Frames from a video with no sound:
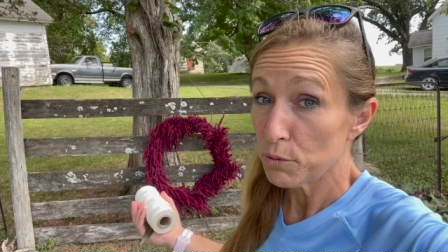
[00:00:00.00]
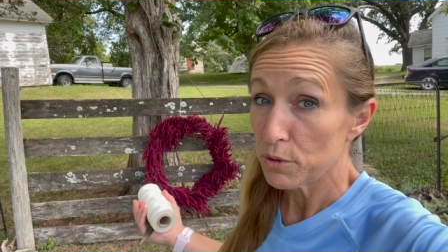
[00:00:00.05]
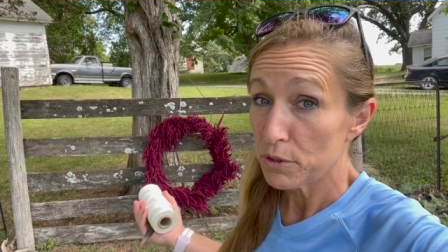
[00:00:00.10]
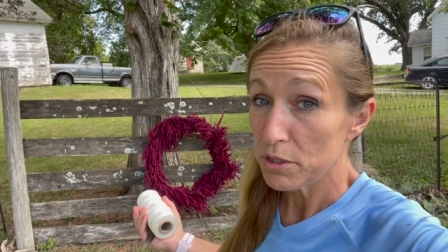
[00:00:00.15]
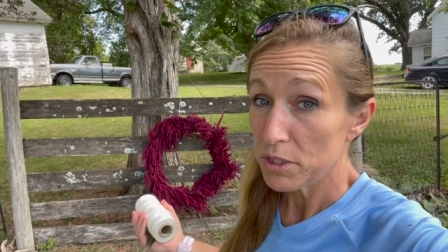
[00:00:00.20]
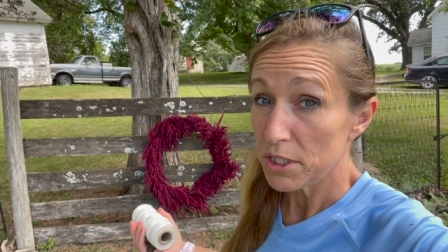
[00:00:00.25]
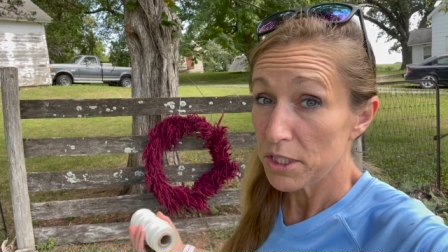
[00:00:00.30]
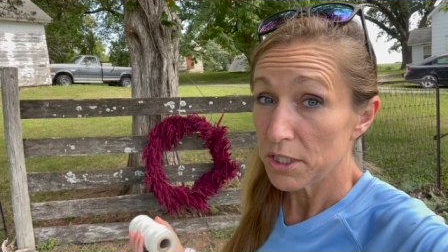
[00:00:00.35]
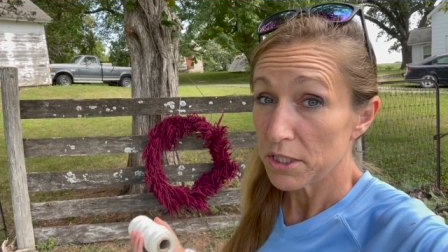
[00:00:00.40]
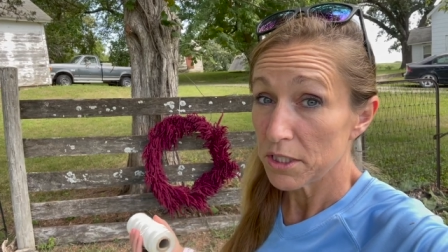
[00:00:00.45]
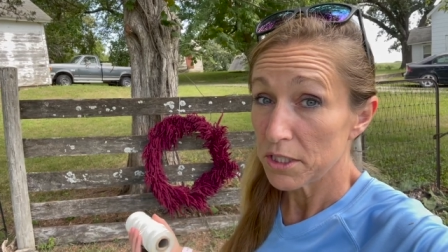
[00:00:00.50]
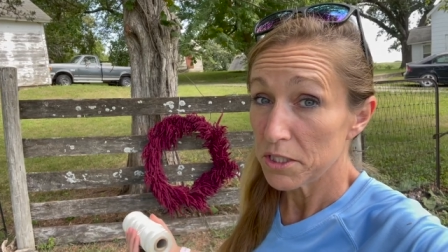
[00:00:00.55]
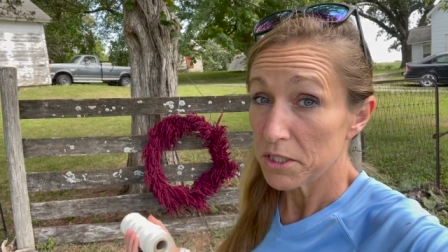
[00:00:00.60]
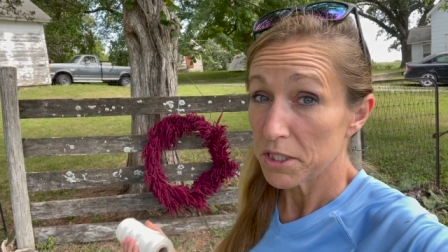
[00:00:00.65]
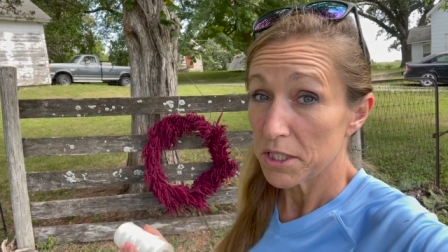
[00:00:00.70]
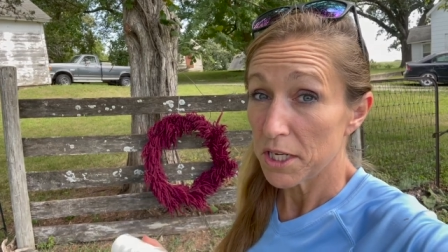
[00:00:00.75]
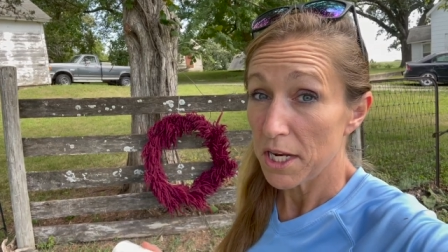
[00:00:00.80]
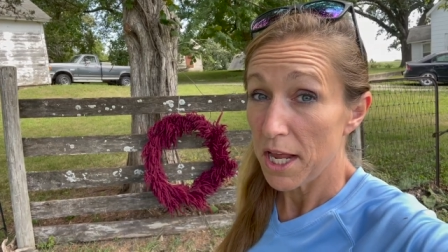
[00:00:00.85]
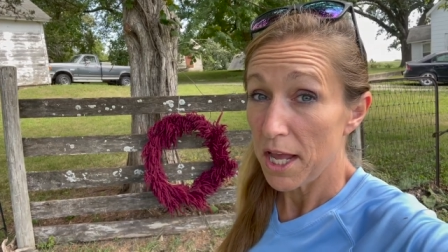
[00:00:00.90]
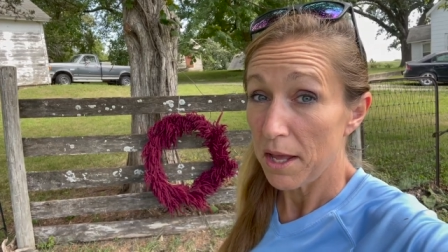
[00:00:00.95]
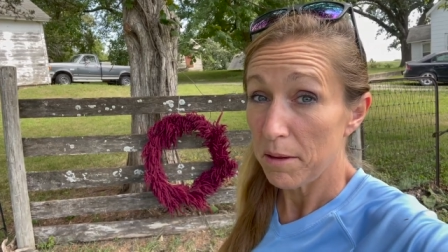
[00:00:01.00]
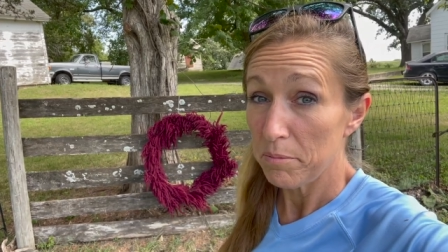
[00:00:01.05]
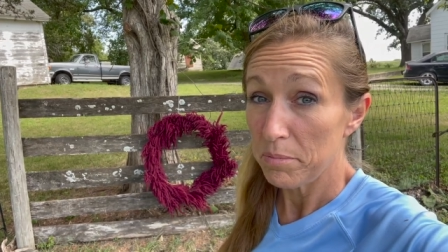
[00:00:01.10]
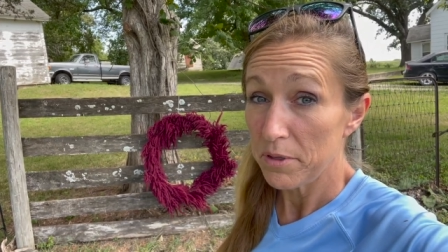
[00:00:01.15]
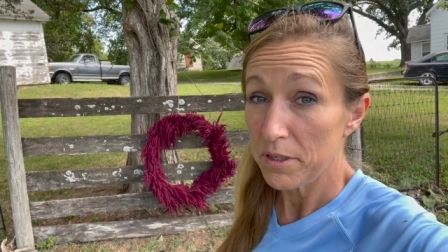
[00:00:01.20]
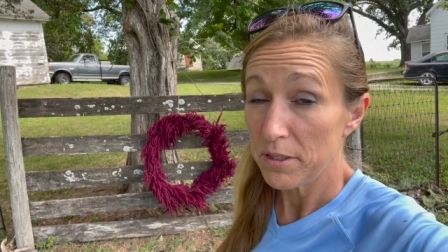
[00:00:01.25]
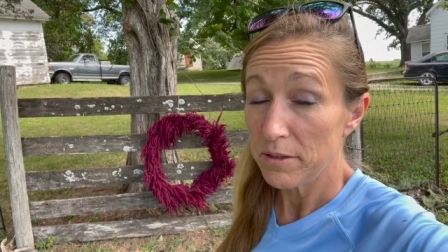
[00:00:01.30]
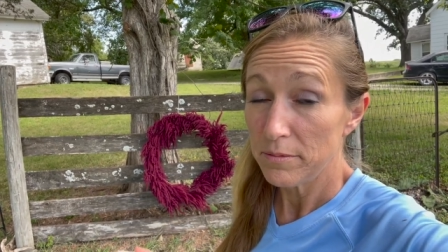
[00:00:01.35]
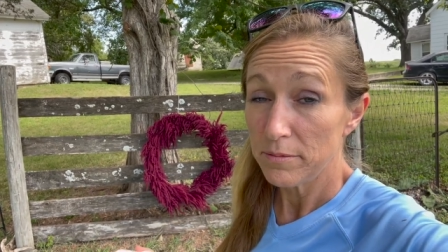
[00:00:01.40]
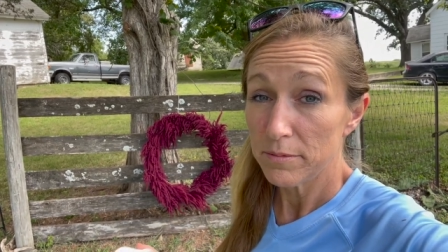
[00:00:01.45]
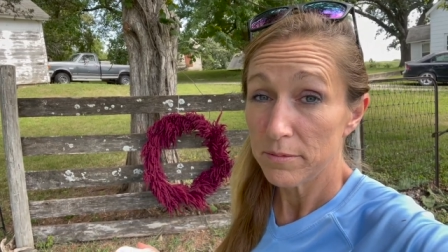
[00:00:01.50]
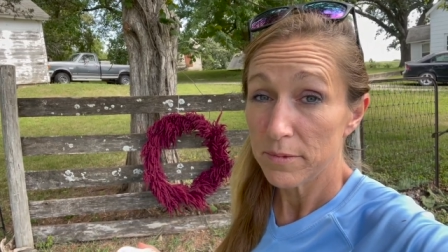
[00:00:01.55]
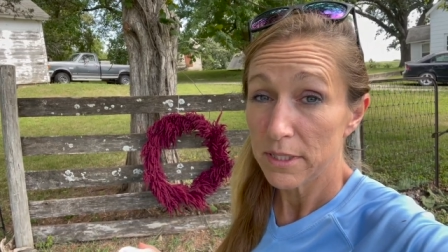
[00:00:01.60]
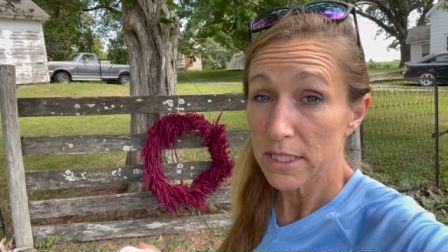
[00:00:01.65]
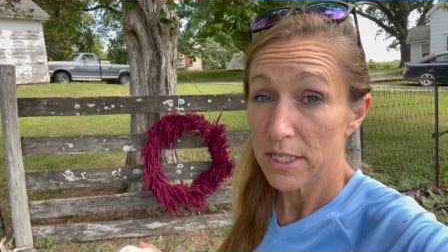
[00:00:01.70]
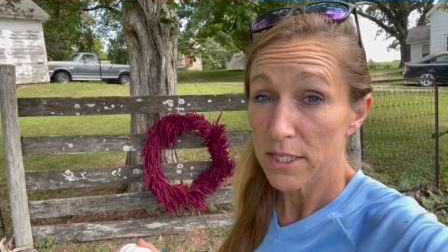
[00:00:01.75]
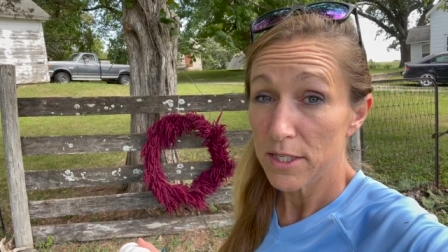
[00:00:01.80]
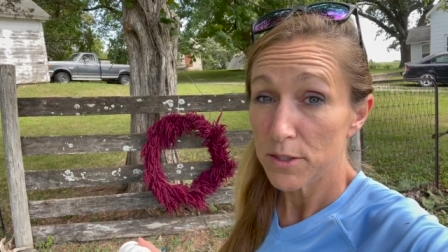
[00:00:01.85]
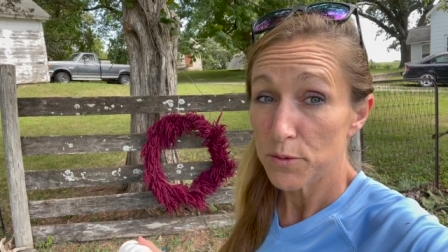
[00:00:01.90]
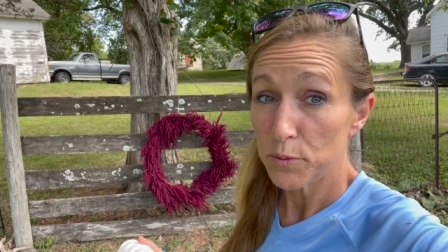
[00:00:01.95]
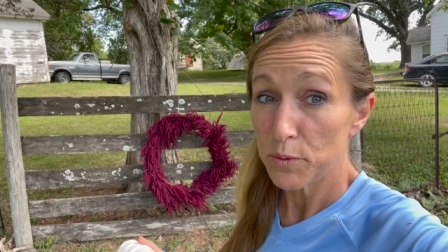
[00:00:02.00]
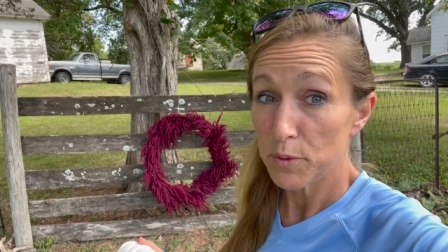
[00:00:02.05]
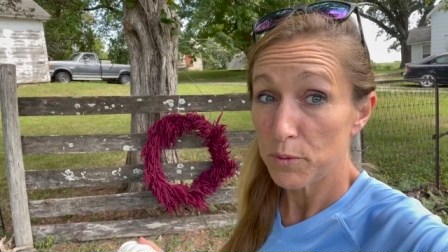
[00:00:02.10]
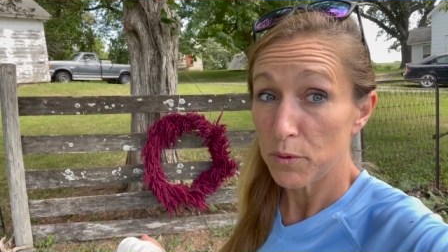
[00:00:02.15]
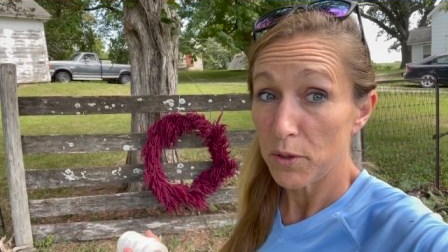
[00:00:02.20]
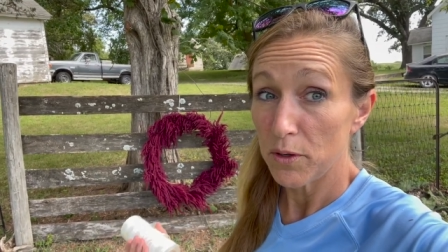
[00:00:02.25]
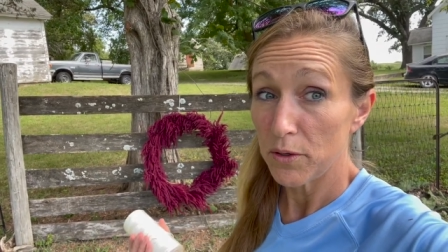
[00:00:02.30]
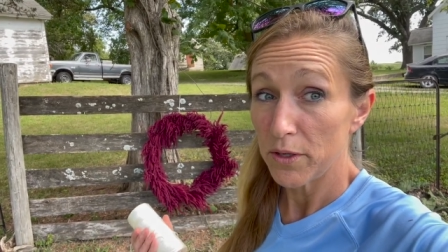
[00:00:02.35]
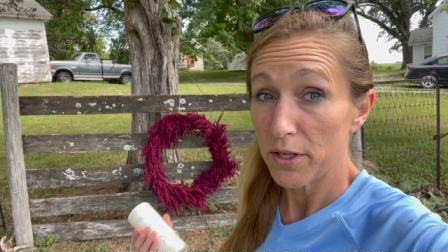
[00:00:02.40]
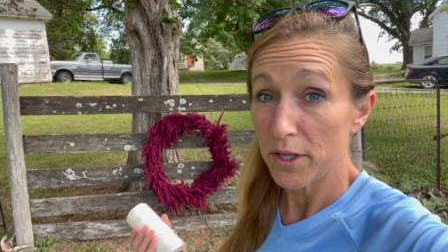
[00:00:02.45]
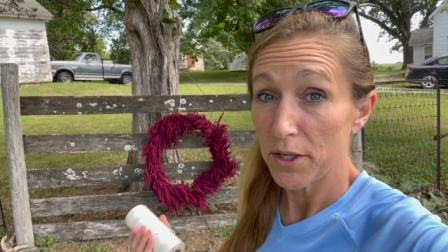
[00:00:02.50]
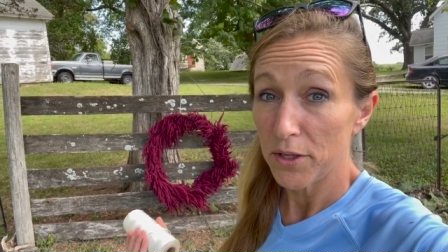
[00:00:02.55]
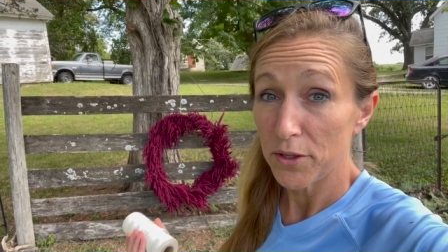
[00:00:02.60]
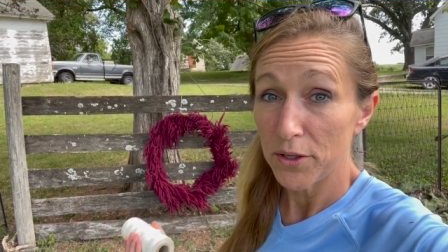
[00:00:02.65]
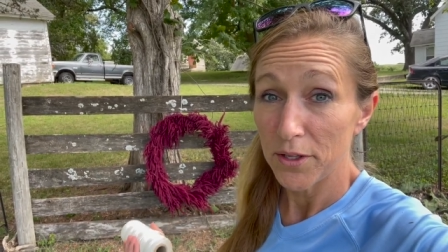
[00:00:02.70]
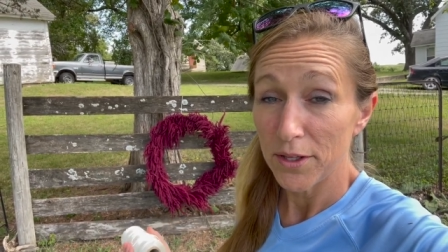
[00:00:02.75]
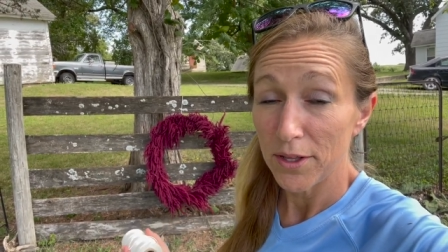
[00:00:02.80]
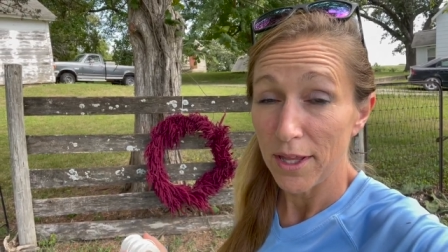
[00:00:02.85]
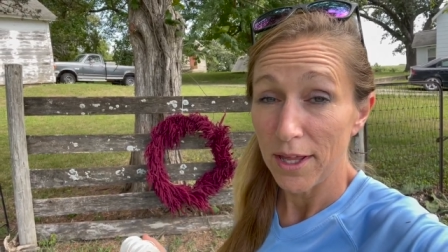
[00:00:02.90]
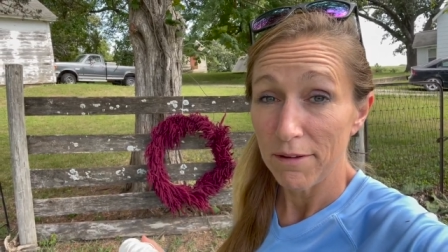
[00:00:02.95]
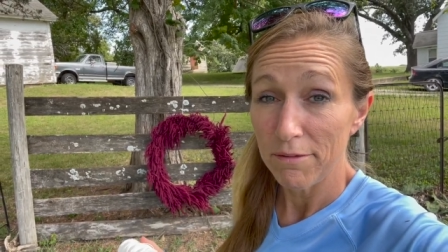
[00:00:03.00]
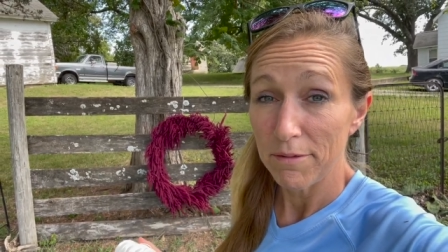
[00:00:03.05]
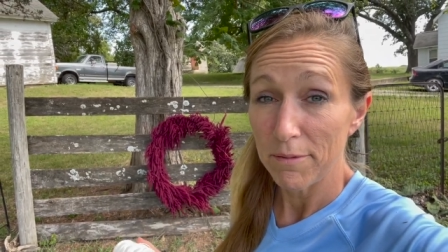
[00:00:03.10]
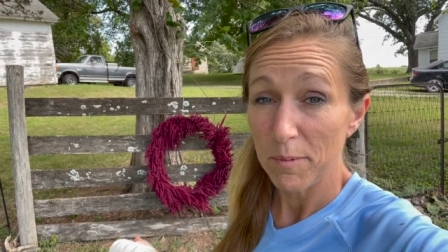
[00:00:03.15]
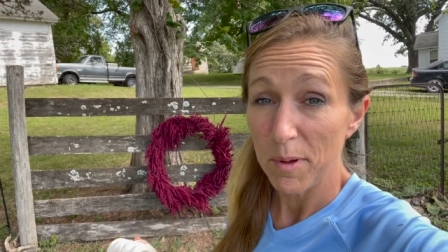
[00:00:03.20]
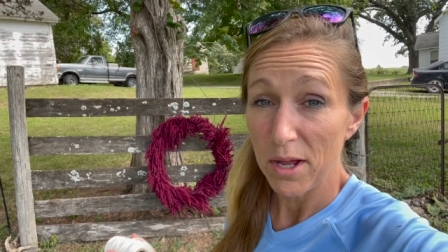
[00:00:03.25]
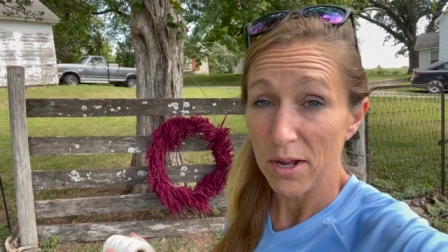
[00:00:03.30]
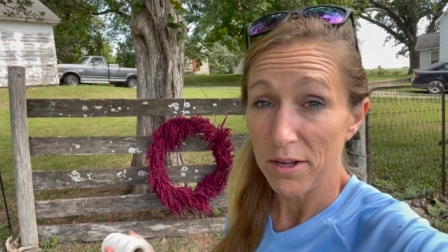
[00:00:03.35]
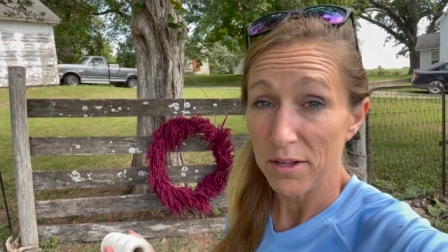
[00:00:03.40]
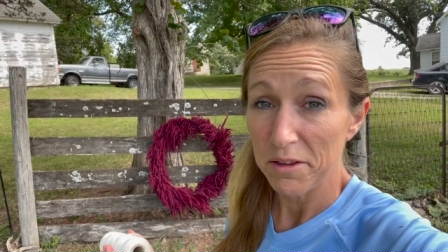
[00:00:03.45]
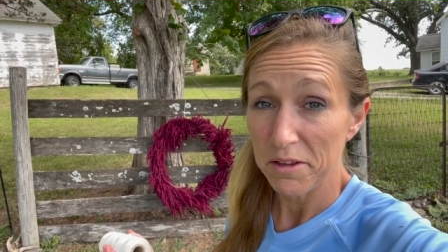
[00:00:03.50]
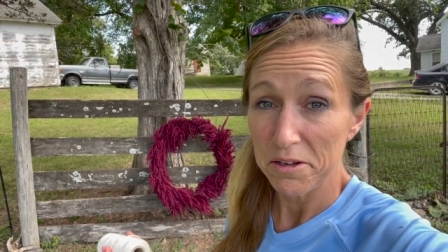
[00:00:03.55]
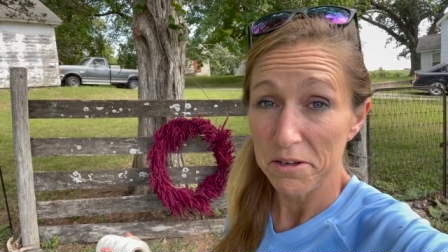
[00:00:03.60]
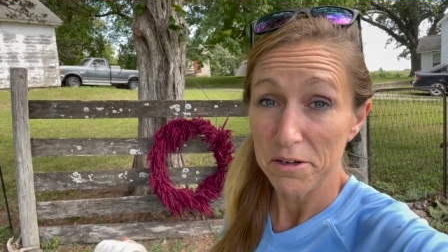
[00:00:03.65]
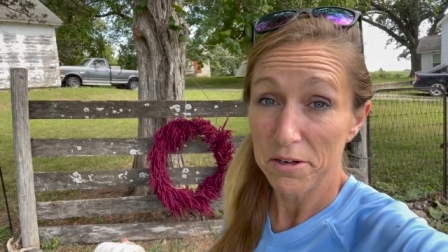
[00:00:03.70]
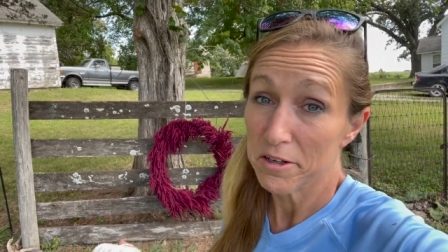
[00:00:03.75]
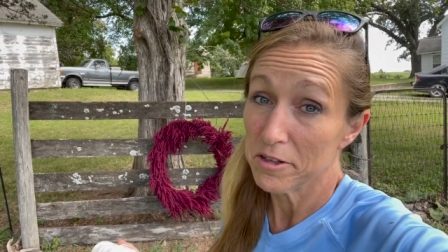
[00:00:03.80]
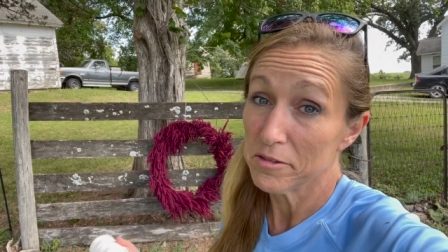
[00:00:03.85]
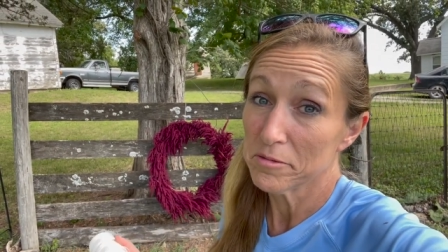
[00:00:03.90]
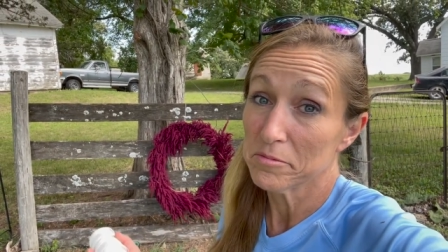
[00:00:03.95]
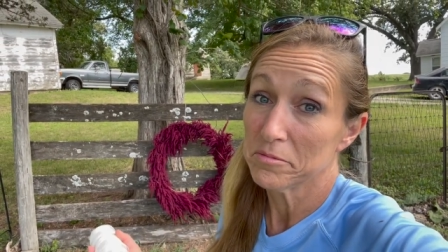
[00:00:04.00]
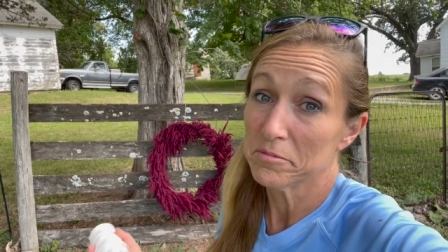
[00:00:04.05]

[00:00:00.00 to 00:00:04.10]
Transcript: worst thing that's going to happen is we will all get a good laugh about it later.